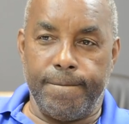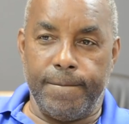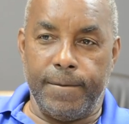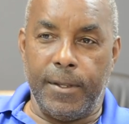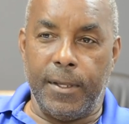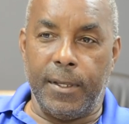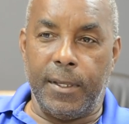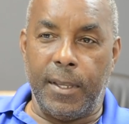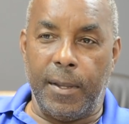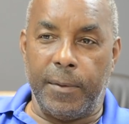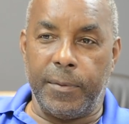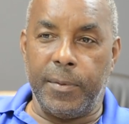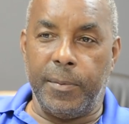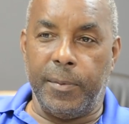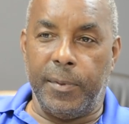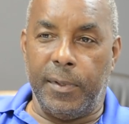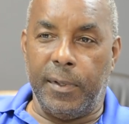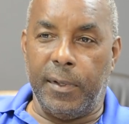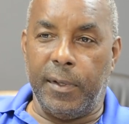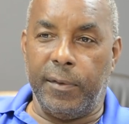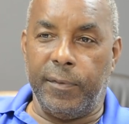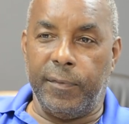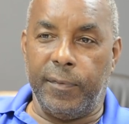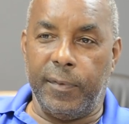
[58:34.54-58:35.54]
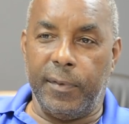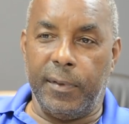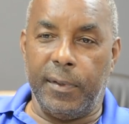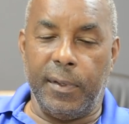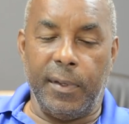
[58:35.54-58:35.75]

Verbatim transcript: It kept them alive.